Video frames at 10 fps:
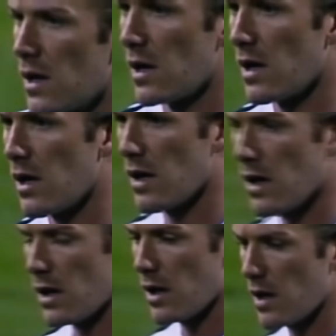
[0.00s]
but his
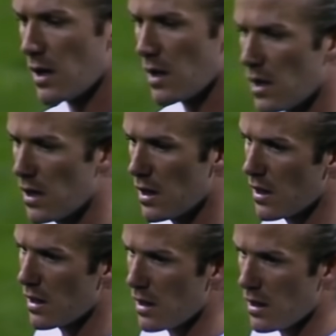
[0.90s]
plea changed
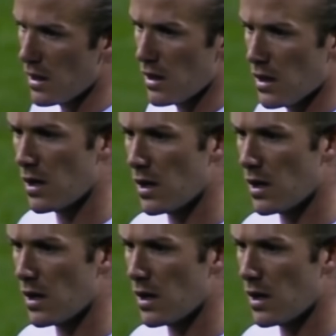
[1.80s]
nothing.